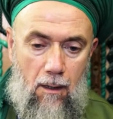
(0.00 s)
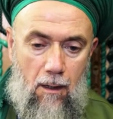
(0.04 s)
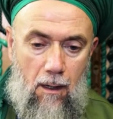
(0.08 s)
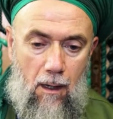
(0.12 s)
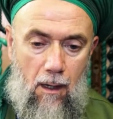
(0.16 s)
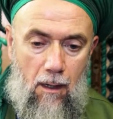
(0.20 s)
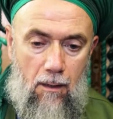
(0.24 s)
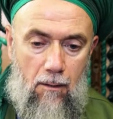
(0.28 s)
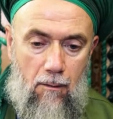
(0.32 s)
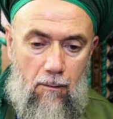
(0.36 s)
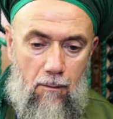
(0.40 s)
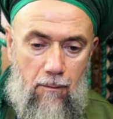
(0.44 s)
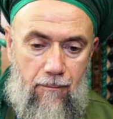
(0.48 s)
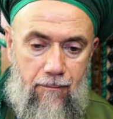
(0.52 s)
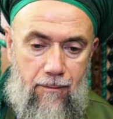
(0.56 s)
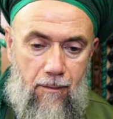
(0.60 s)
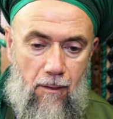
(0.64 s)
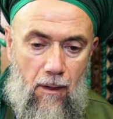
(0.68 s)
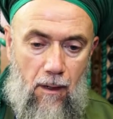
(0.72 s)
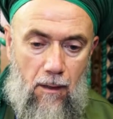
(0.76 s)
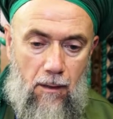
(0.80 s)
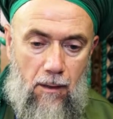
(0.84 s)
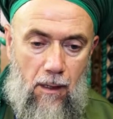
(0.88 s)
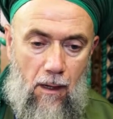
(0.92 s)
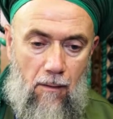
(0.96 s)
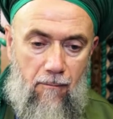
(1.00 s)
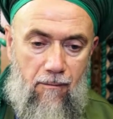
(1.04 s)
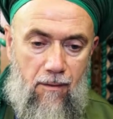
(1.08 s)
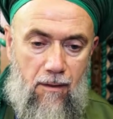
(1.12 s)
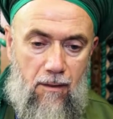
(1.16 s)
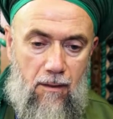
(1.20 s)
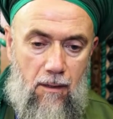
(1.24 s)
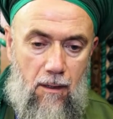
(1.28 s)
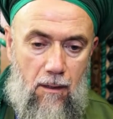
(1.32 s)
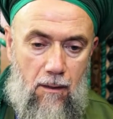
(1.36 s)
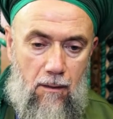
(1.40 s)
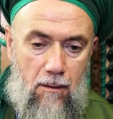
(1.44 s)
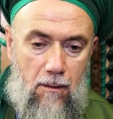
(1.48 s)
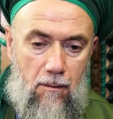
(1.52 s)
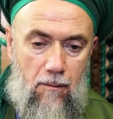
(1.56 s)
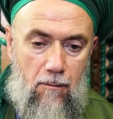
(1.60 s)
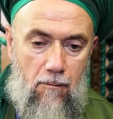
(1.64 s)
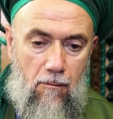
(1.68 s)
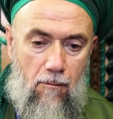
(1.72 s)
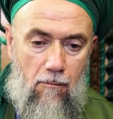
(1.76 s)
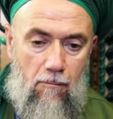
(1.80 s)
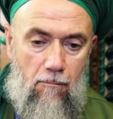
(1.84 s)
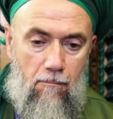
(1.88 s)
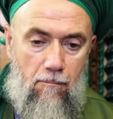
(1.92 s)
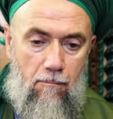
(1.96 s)
And if you are governor,
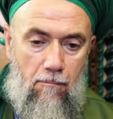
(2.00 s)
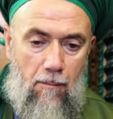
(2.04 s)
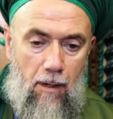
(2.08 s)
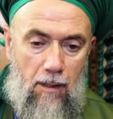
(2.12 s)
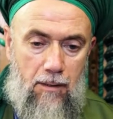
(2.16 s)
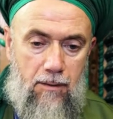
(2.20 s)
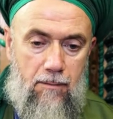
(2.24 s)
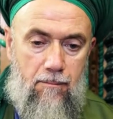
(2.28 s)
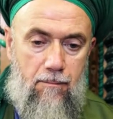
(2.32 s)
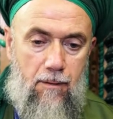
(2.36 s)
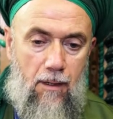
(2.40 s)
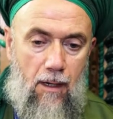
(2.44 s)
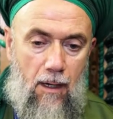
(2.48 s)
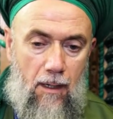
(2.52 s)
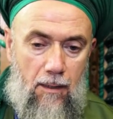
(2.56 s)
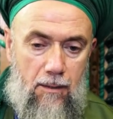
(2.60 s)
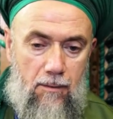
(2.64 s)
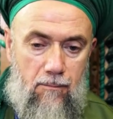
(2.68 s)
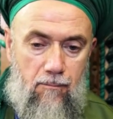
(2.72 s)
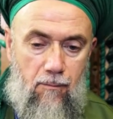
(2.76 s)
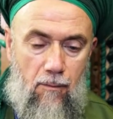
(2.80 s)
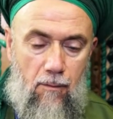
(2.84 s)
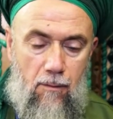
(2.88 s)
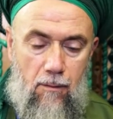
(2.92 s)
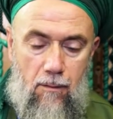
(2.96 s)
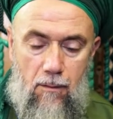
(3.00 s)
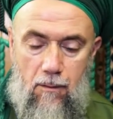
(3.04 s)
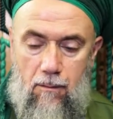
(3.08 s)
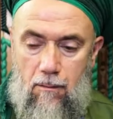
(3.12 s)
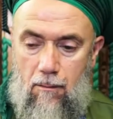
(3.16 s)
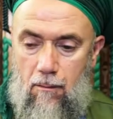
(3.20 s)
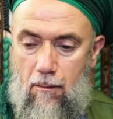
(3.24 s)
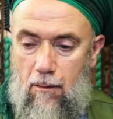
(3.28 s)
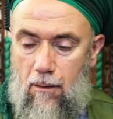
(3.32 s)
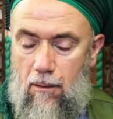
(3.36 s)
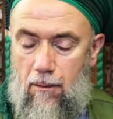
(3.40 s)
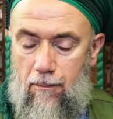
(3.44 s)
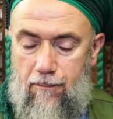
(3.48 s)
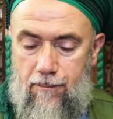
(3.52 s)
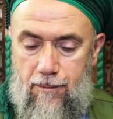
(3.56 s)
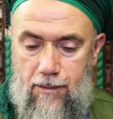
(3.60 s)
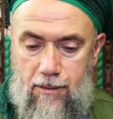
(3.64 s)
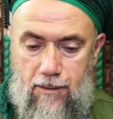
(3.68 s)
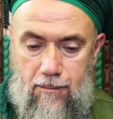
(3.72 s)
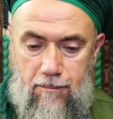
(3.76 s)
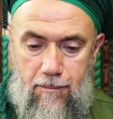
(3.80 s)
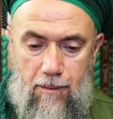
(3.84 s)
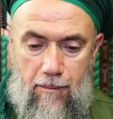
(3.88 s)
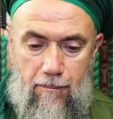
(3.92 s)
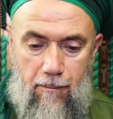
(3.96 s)
you must be asked for all of
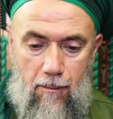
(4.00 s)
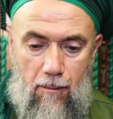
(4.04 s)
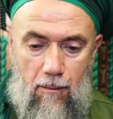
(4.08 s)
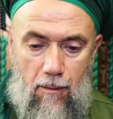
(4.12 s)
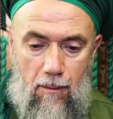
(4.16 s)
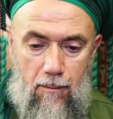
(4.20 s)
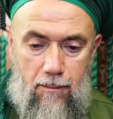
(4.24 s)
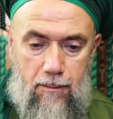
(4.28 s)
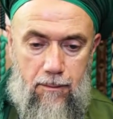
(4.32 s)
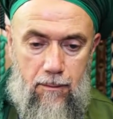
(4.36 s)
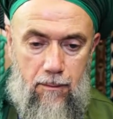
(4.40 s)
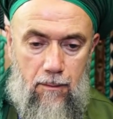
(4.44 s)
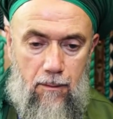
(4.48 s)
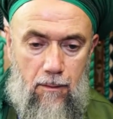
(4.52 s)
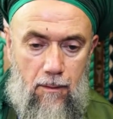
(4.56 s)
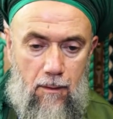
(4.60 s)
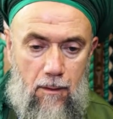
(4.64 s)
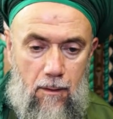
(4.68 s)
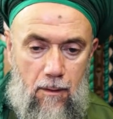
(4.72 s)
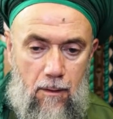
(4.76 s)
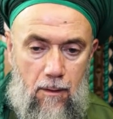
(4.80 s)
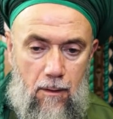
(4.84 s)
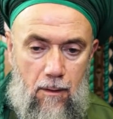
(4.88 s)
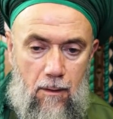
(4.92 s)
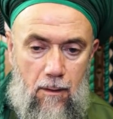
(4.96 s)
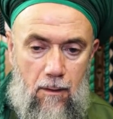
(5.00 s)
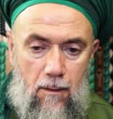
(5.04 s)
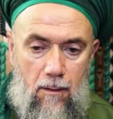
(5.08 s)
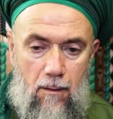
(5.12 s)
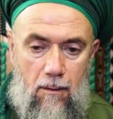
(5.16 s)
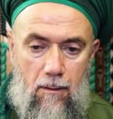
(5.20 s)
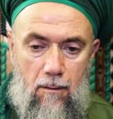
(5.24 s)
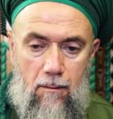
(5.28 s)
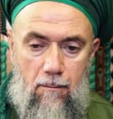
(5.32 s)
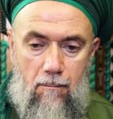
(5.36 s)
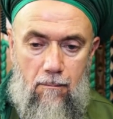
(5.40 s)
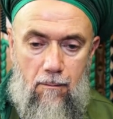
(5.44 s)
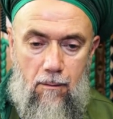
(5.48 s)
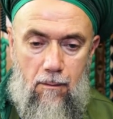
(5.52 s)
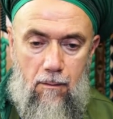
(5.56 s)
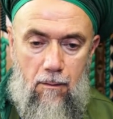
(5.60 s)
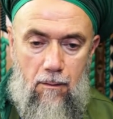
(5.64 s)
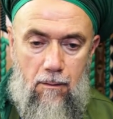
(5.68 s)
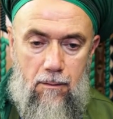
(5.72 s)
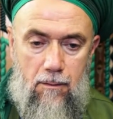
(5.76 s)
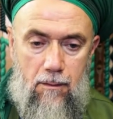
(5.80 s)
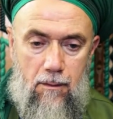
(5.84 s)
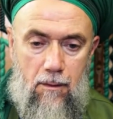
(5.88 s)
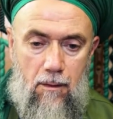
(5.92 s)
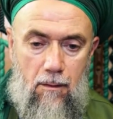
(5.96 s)
these people also.
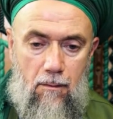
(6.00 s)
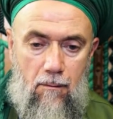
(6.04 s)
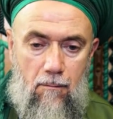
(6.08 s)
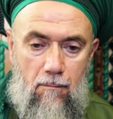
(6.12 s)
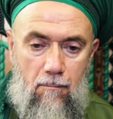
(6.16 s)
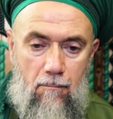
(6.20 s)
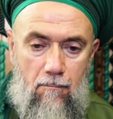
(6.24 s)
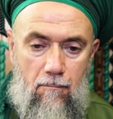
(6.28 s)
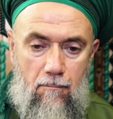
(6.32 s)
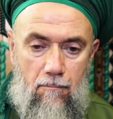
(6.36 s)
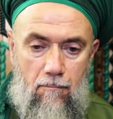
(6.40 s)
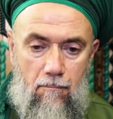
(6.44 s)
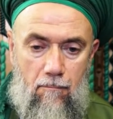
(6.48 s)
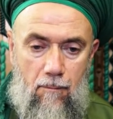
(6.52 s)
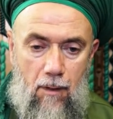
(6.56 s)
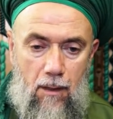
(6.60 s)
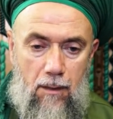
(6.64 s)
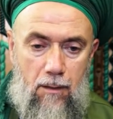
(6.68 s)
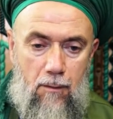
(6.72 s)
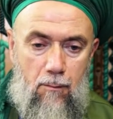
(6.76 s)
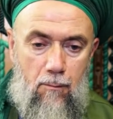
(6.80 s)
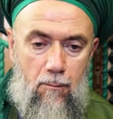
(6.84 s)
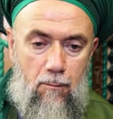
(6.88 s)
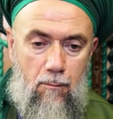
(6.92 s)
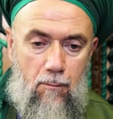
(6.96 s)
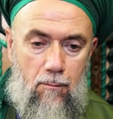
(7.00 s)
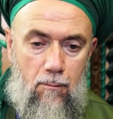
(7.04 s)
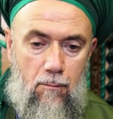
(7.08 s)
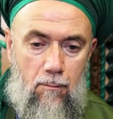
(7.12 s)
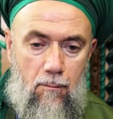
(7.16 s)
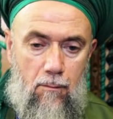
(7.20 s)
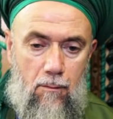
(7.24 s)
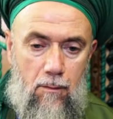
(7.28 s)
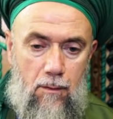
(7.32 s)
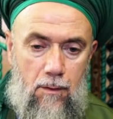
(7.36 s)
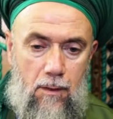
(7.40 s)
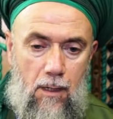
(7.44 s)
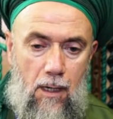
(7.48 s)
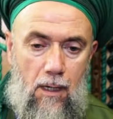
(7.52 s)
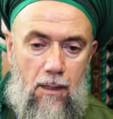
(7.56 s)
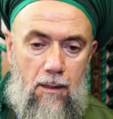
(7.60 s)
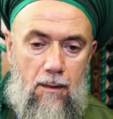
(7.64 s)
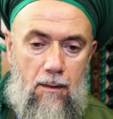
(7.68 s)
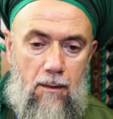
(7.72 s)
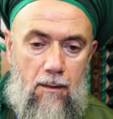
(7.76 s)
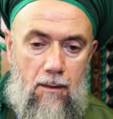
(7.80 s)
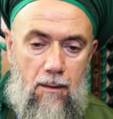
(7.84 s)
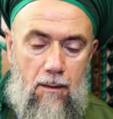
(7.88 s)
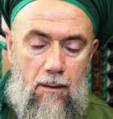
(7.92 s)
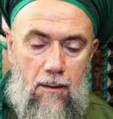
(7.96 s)
Because what you
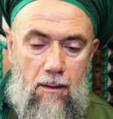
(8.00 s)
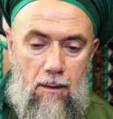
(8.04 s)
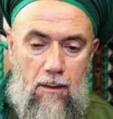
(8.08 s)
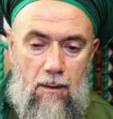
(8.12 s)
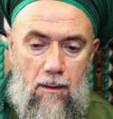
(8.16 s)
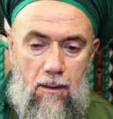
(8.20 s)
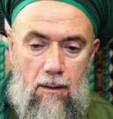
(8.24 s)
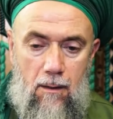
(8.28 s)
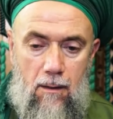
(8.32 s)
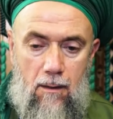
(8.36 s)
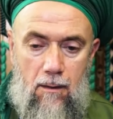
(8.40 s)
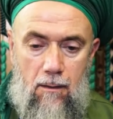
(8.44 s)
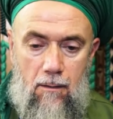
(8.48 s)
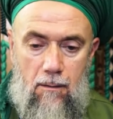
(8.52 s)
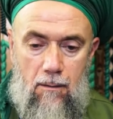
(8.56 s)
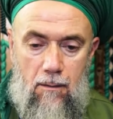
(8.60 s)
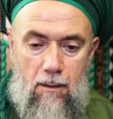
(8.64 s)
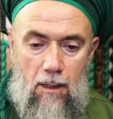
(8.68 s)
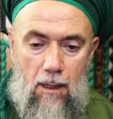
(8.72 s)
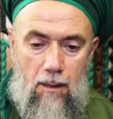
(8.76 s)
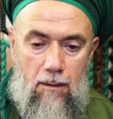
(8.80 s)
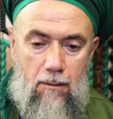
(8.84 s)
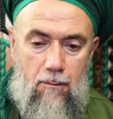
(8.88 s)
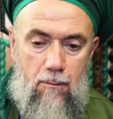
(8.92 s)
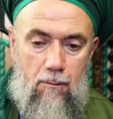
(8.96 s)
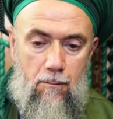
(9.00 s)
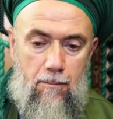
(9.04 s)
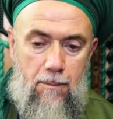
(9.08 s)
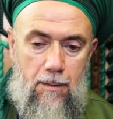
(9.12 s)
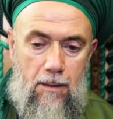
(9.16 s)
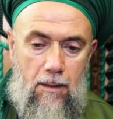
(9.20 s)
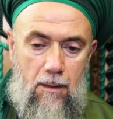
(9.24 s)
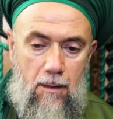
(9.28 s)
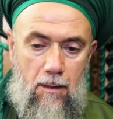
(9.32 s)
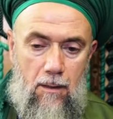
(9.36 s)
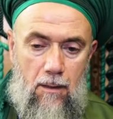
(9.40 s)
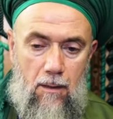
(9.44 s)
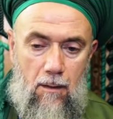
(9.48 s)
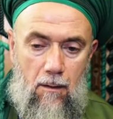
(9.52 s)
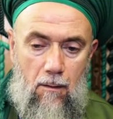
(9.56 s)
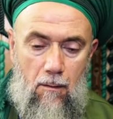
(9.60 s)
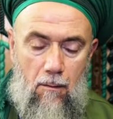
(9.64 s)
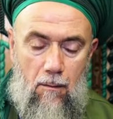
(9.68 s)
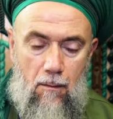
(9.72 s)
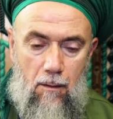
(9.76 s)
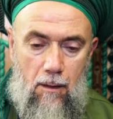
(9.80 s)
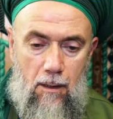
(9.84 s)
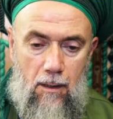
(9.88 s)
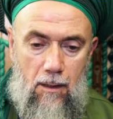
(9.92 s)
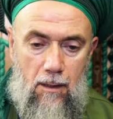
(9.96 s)
done, not to be
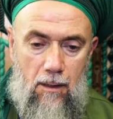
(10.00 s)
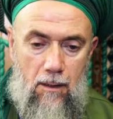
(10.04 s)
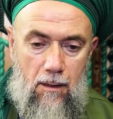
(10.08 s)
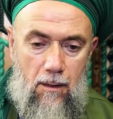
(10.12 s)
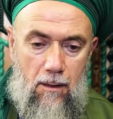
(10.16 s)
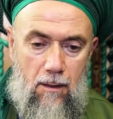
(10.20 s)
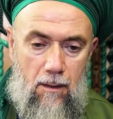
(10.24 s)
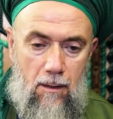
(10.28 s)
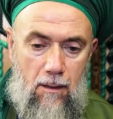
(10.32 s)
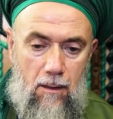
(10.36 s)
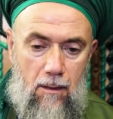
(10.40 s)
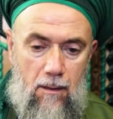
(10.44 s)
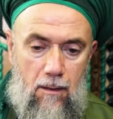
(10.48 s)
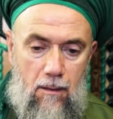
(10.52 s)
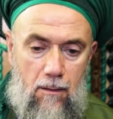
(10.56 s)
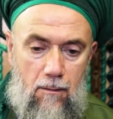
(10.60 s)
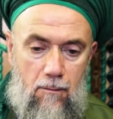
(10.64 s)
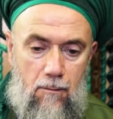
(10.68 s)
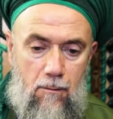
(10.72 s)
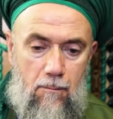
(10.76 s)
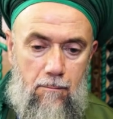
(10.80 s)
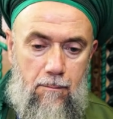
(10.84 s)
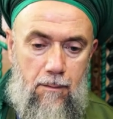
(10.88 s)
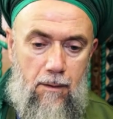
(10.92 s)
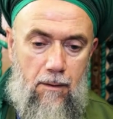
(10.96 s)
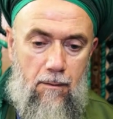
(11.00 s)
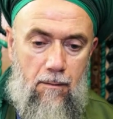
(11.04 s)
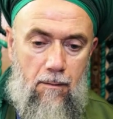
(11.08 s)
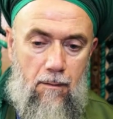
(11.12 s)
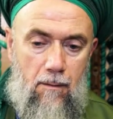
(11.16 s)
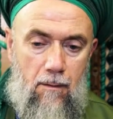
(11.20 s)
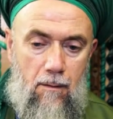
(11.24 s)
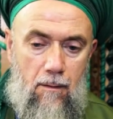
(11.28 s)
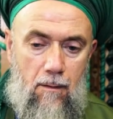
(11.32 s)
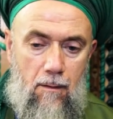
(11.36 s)
only to be